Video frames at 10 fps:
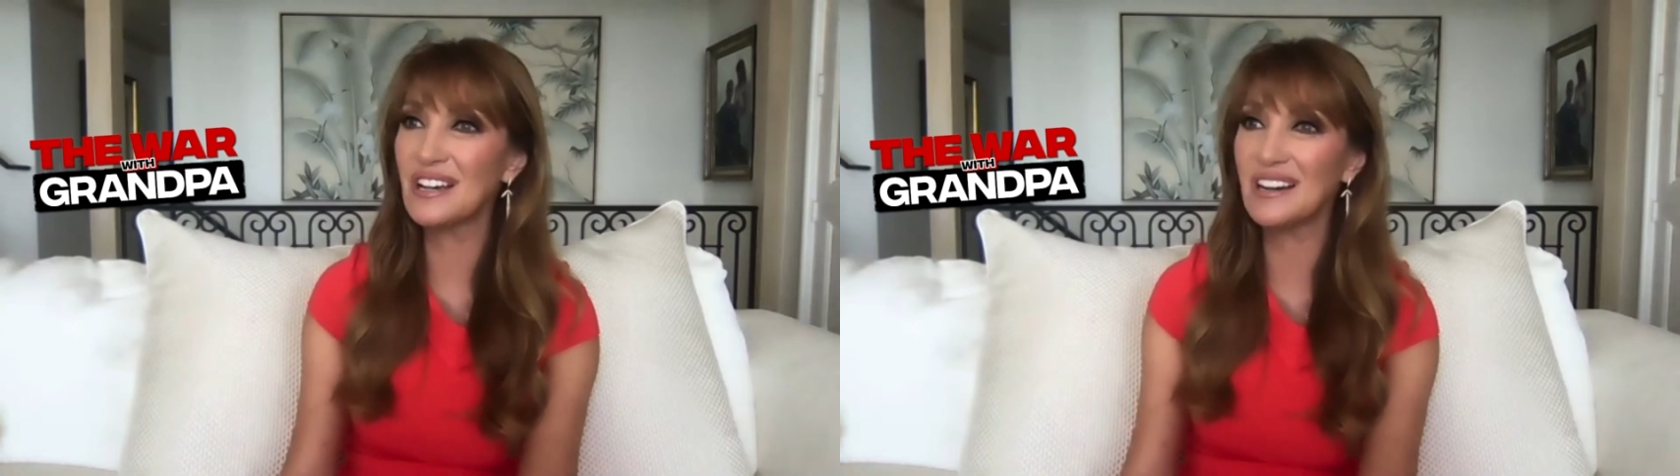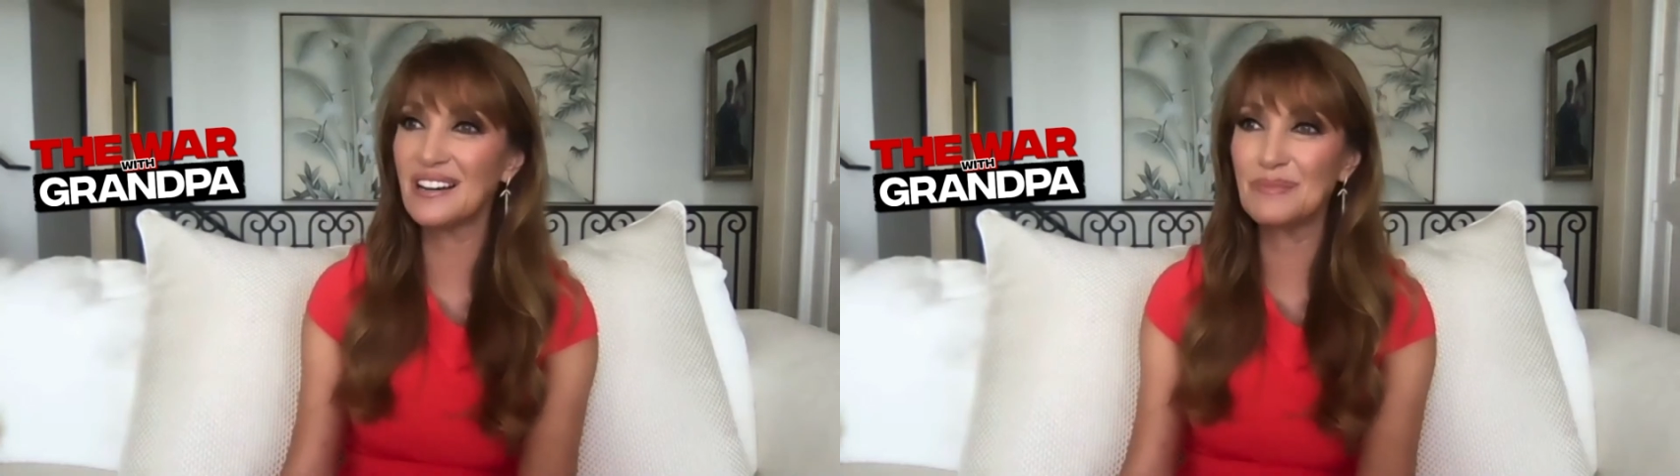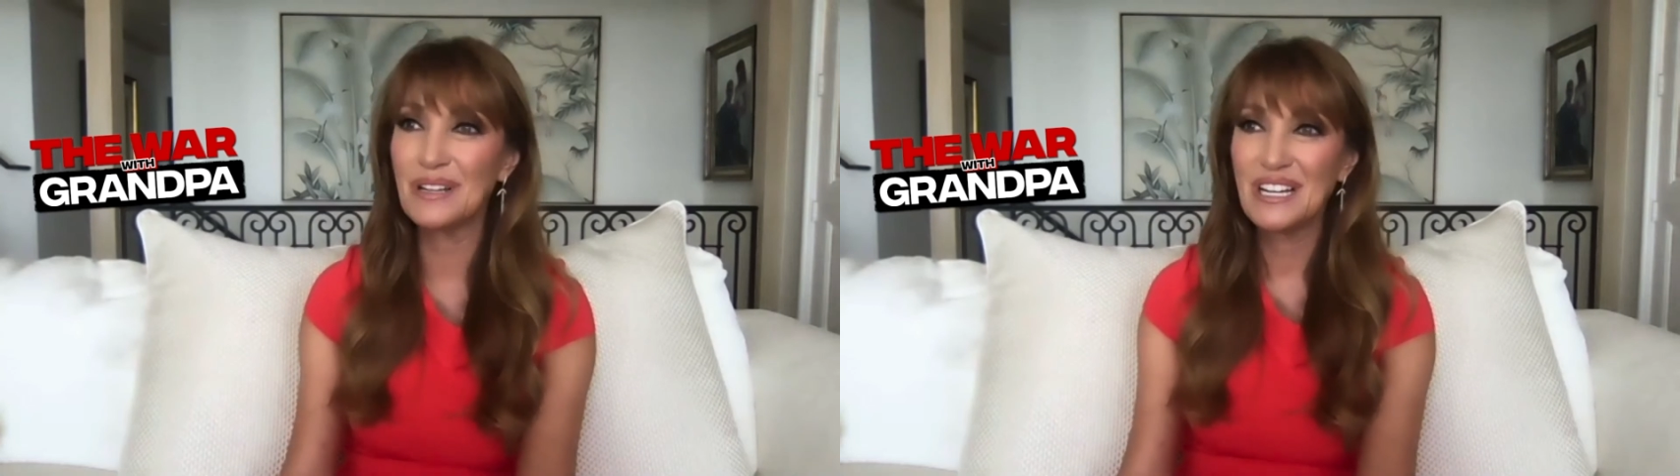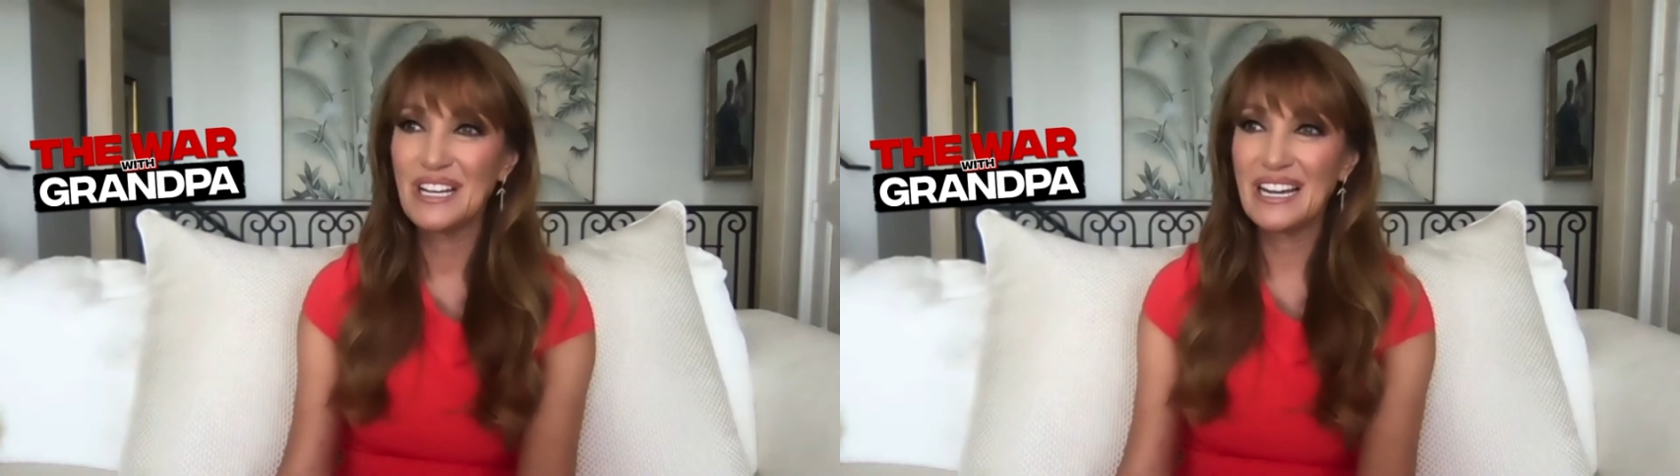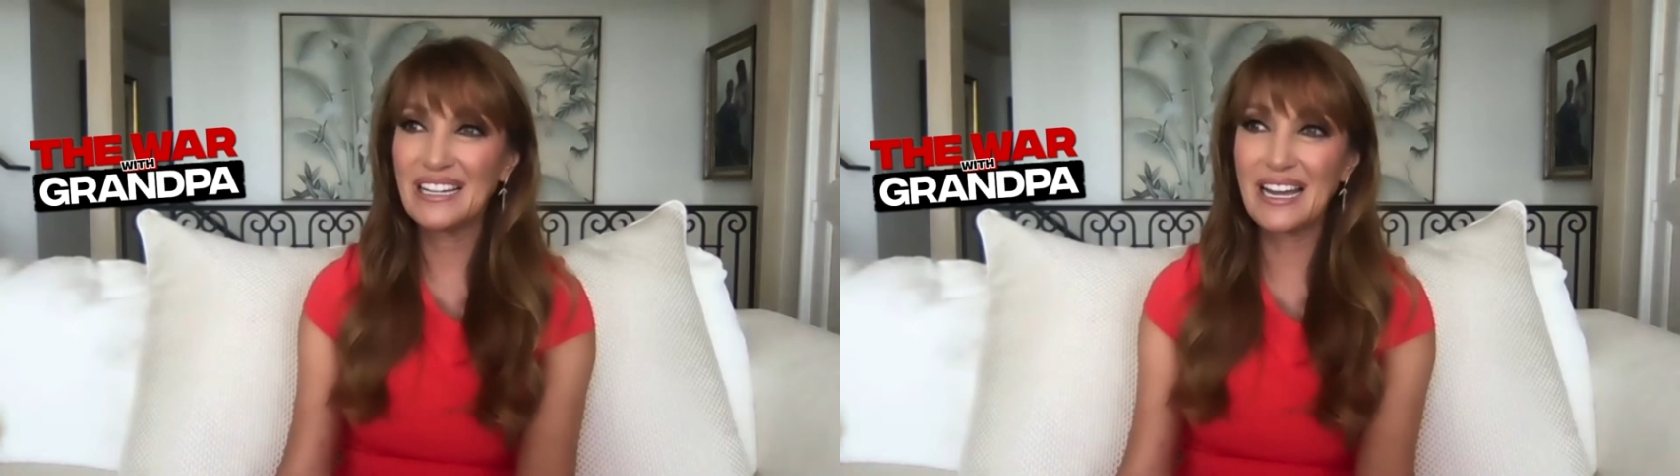Um,
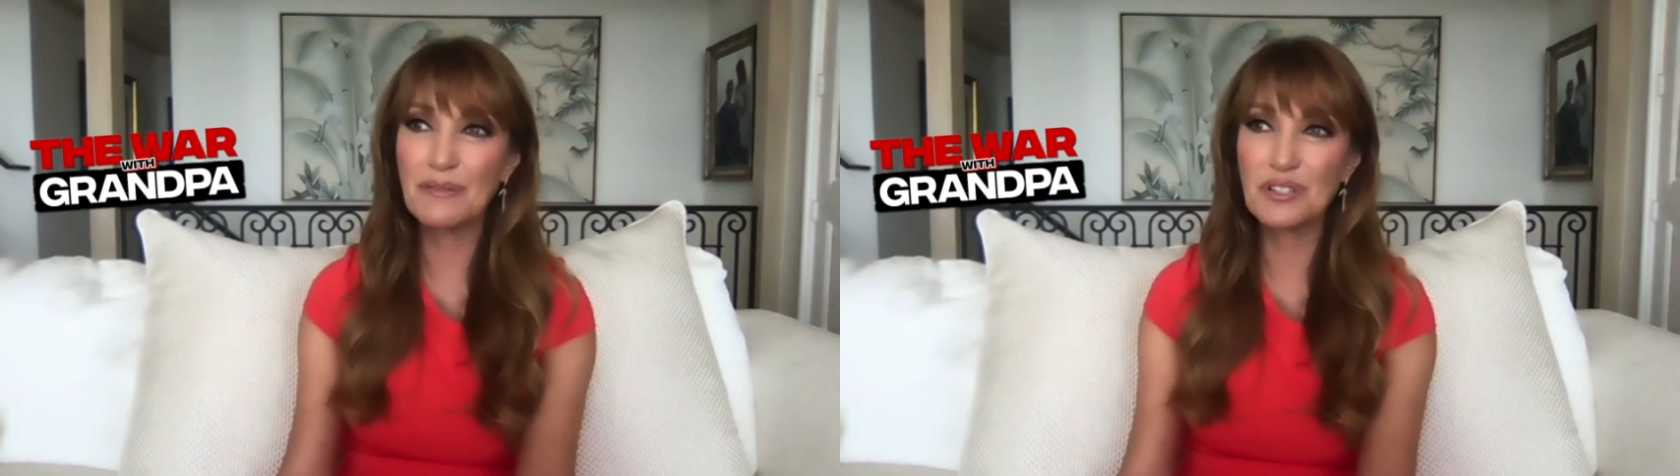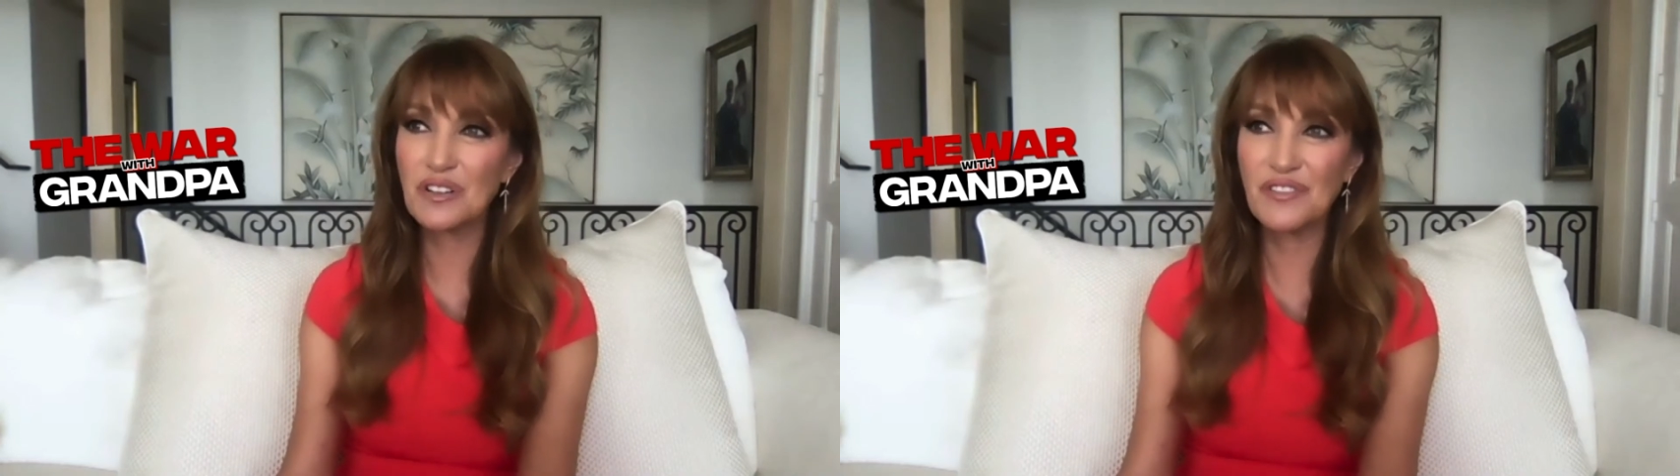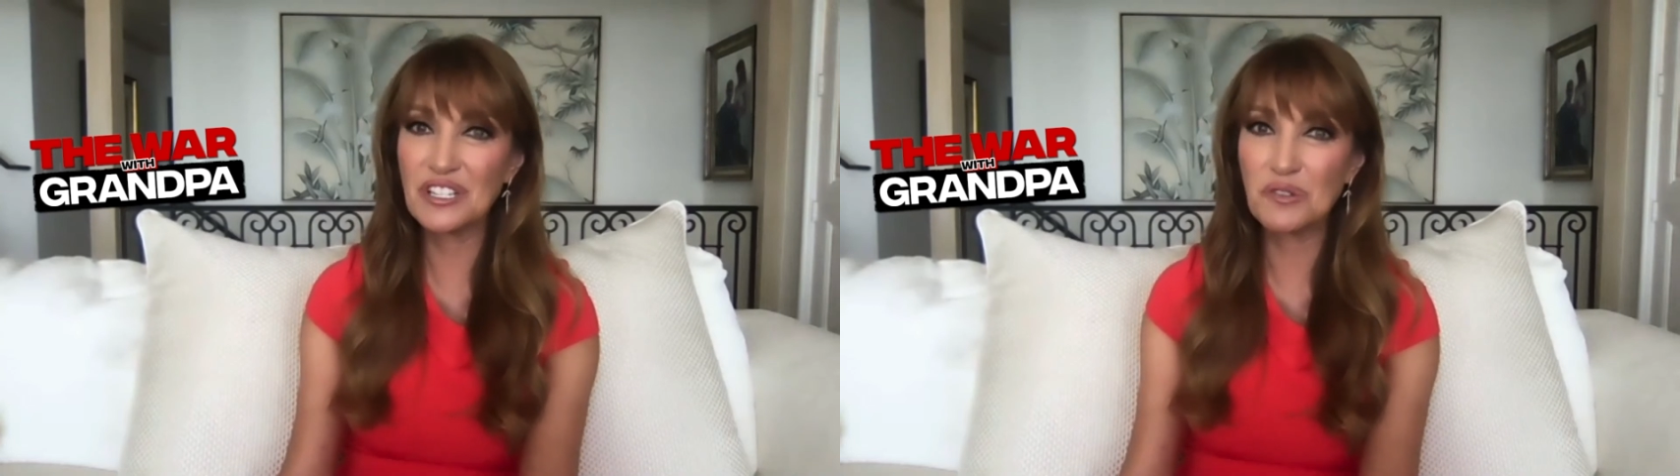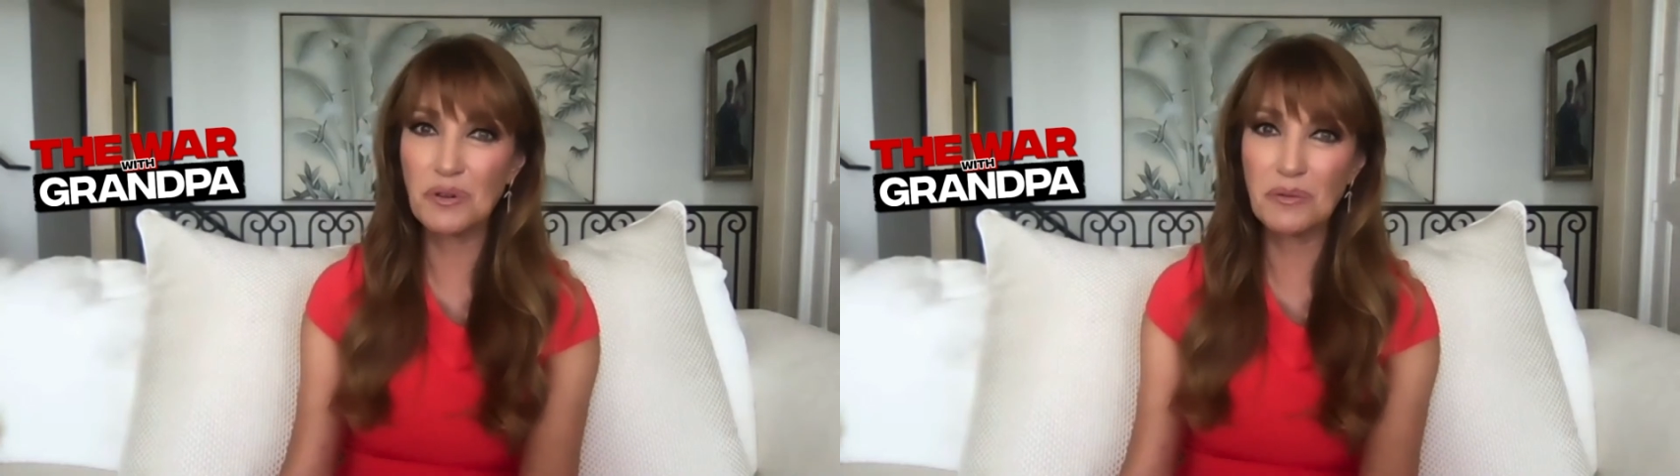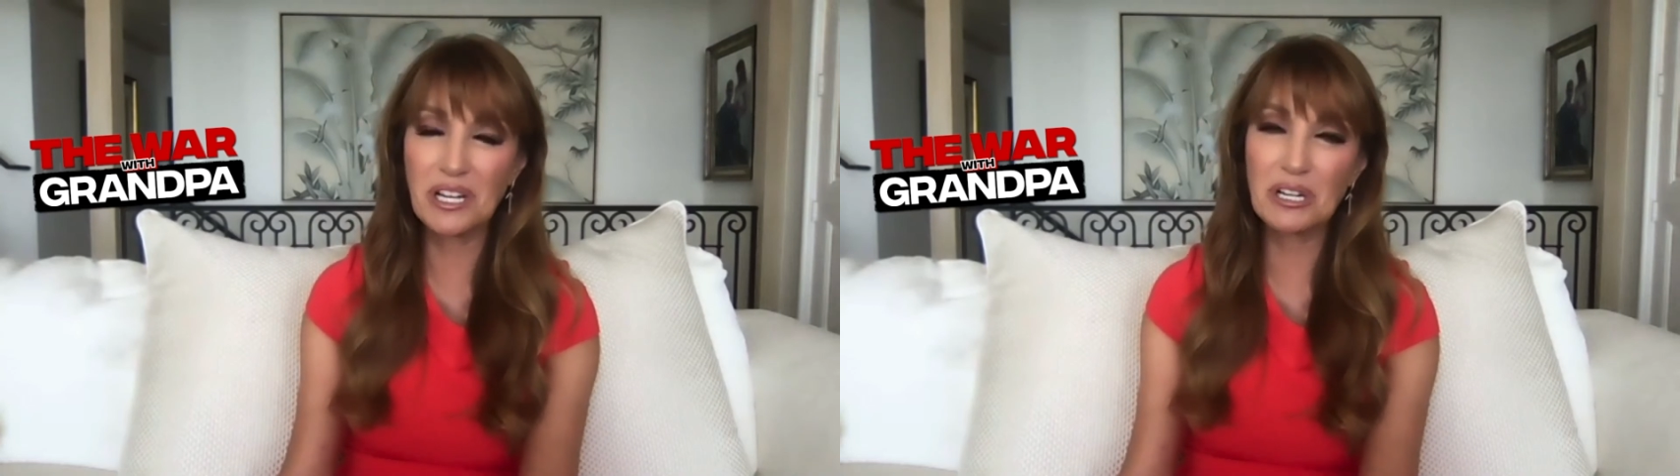and I was convinced
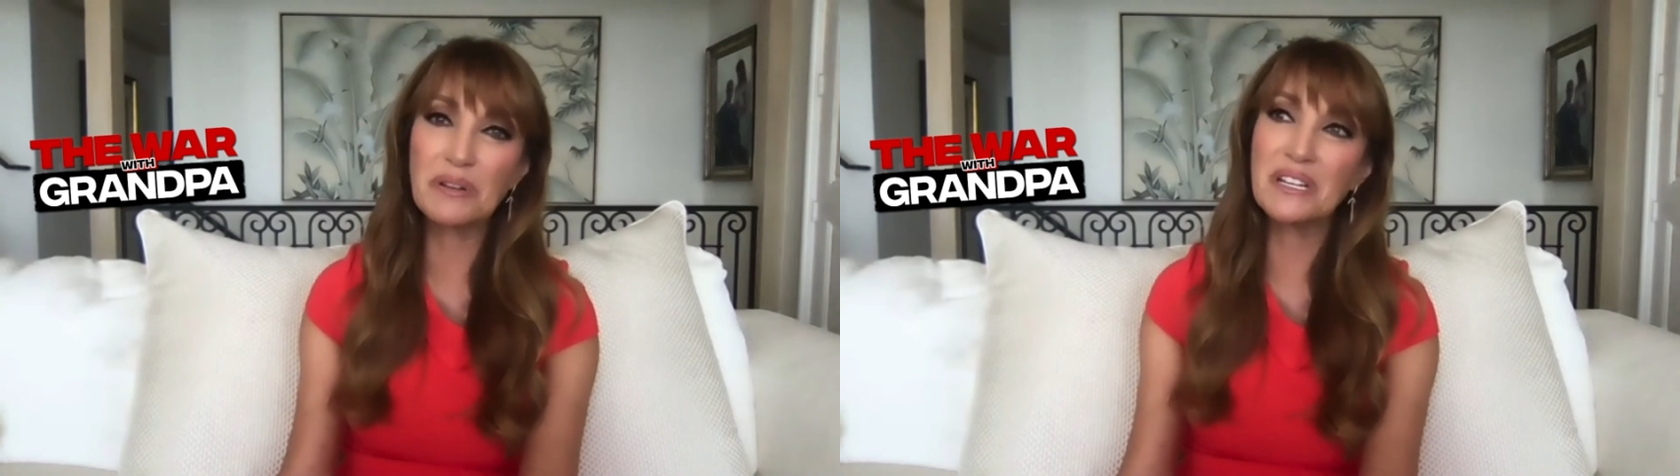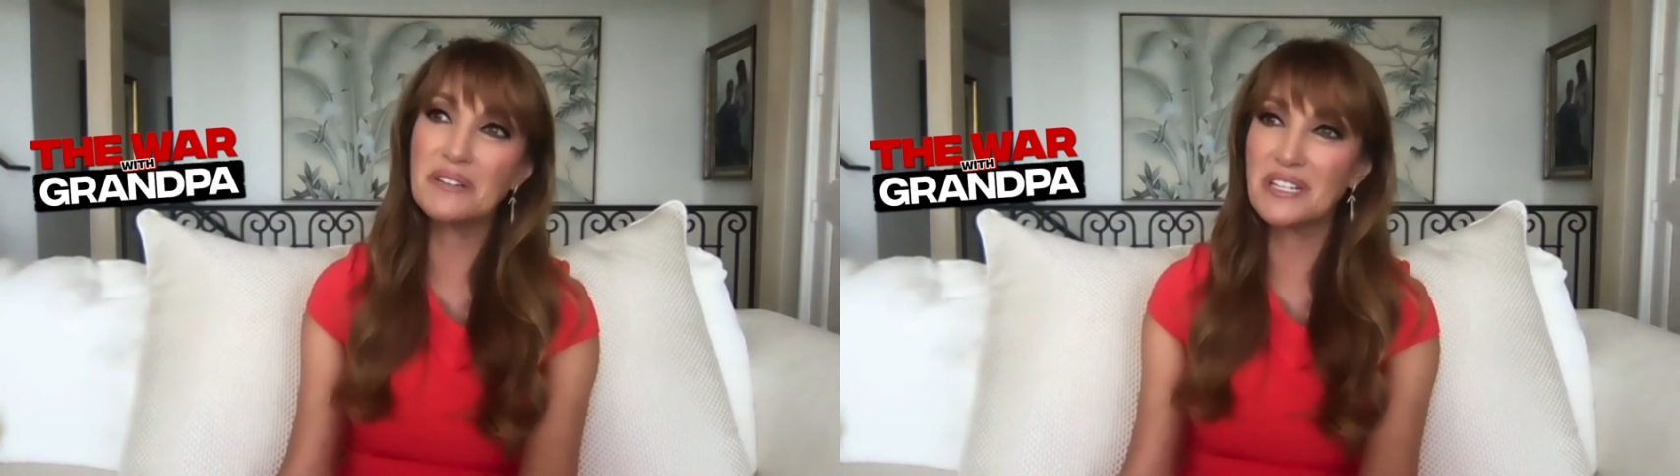we were going to be